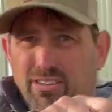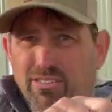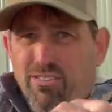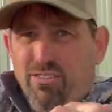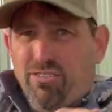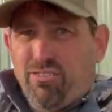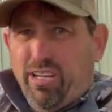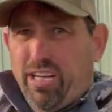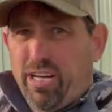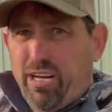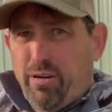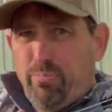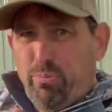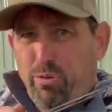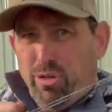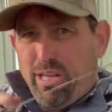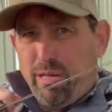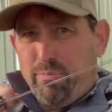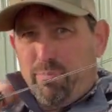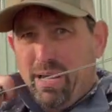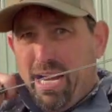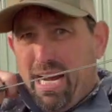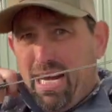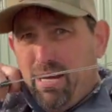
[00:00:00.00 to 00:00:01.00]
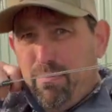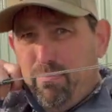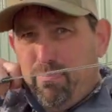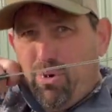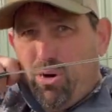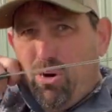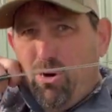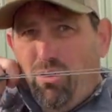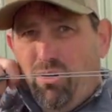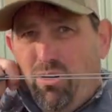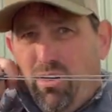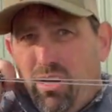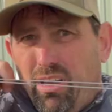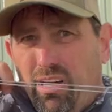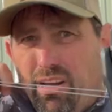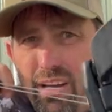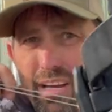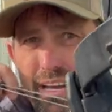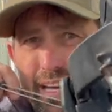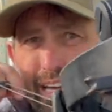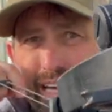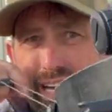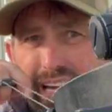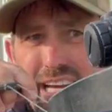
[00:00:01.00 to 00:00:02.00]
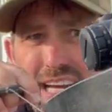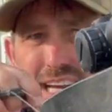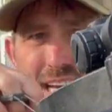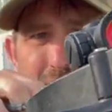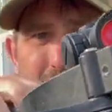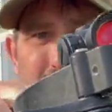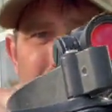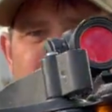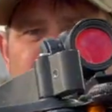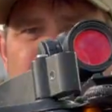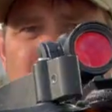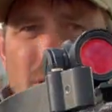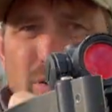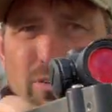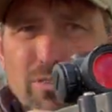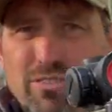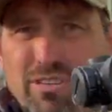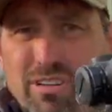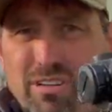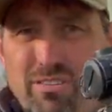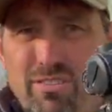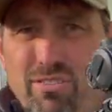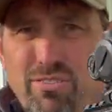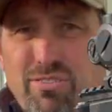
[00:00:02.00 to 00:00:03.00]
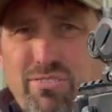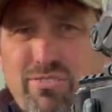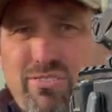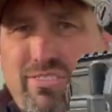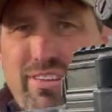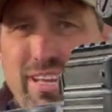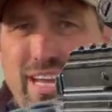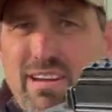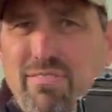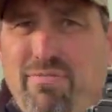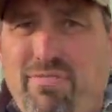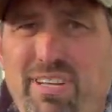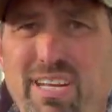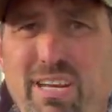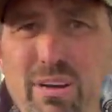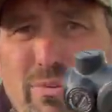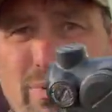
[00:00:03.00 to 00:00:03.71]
just like you're pulling back a bolt. It goes into safety